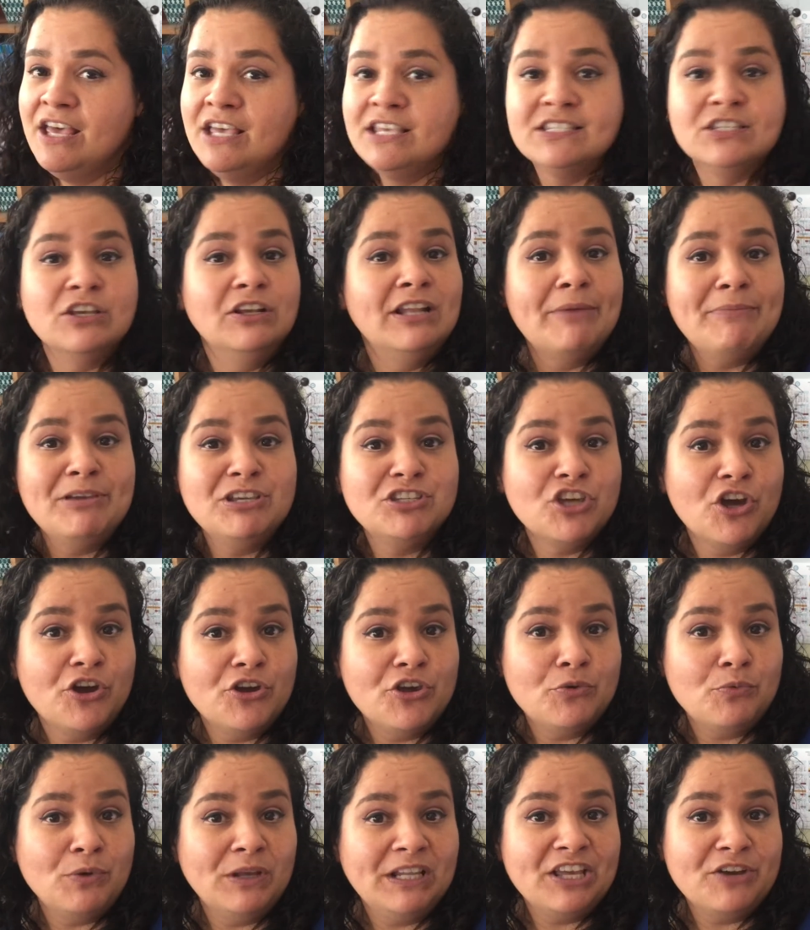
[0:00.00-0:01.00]
So let me show
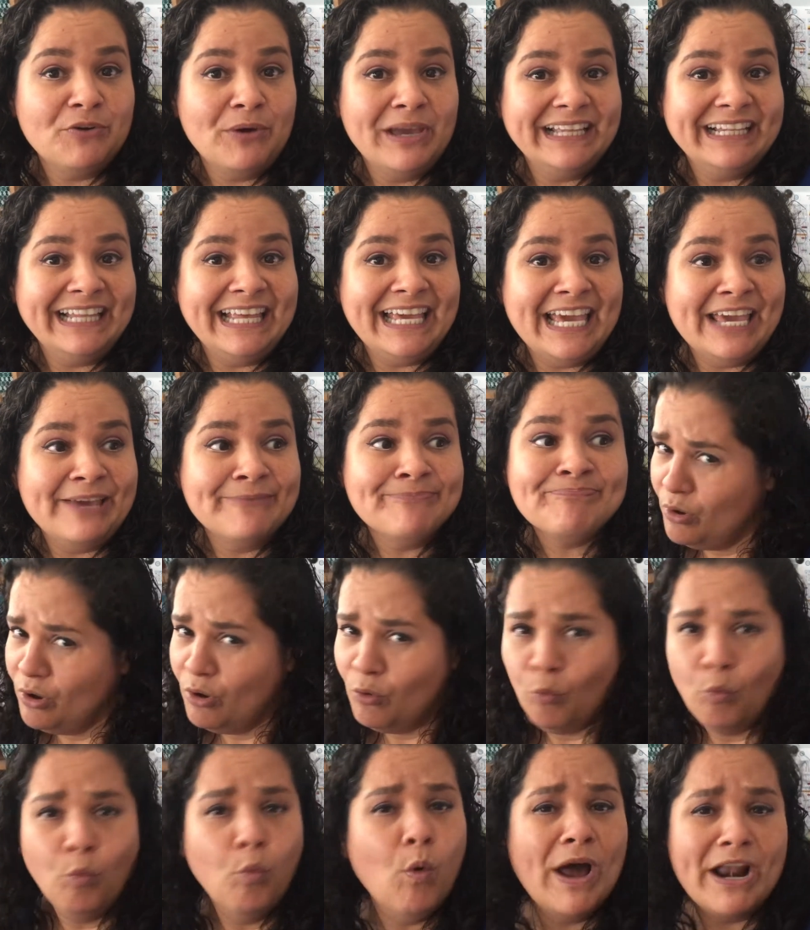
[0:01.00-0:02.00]
you really quickly
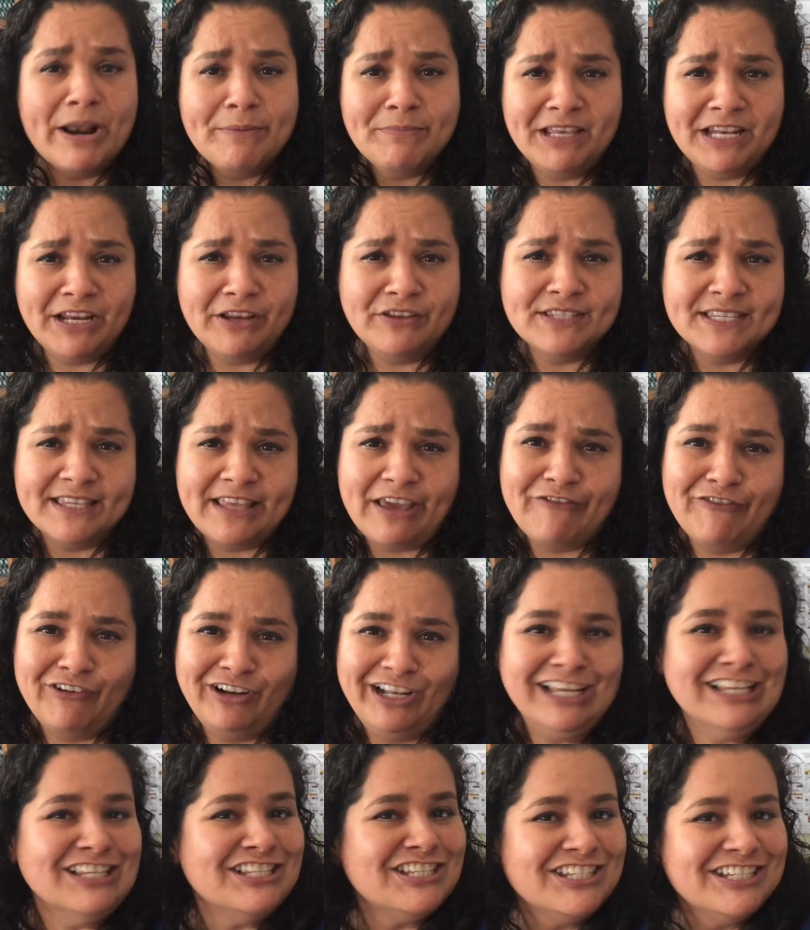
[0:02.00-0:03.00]
what I'm eating today for
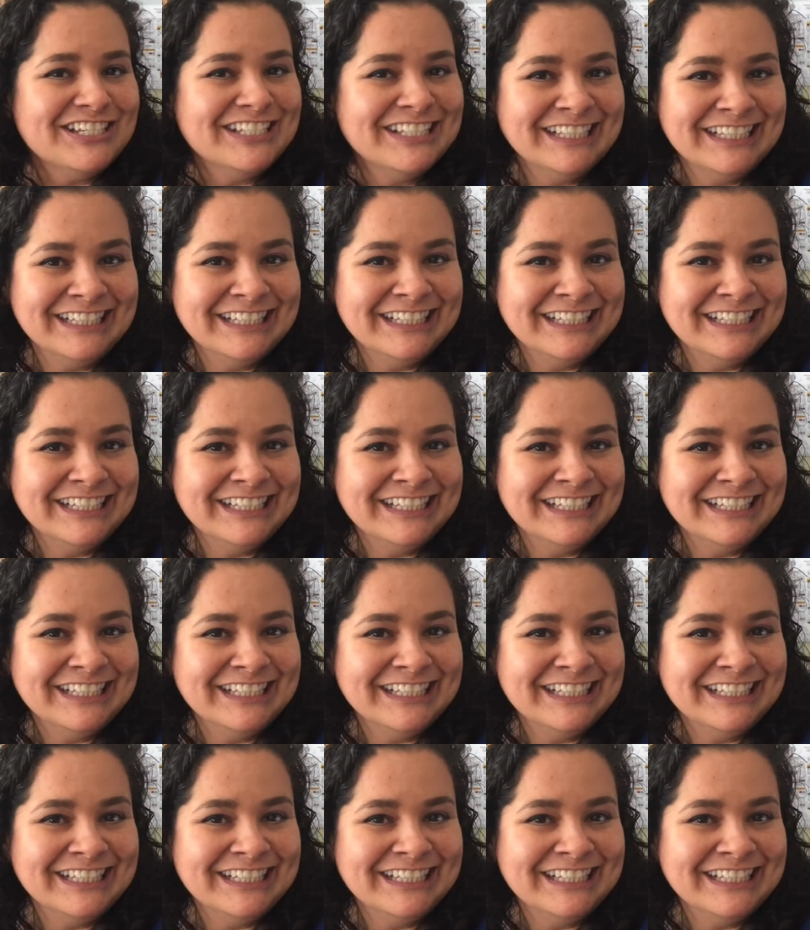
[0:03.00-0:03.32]
lunch.